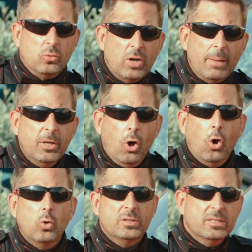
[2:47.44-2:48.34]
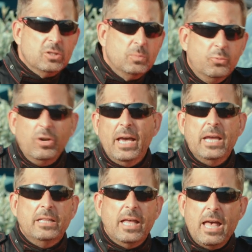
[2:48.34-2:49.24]
You grab the hose,
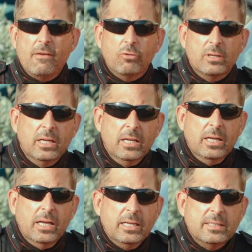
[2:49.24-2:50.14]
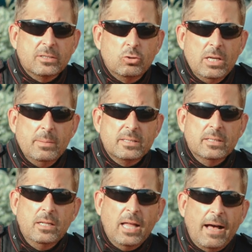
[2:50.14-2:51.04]
spray it, everyone
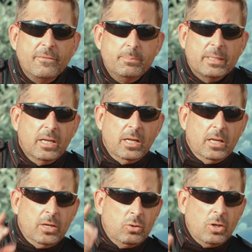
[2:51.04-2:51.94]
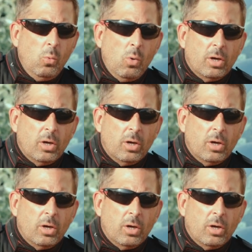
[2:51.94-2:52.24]
screams and laughs. But you know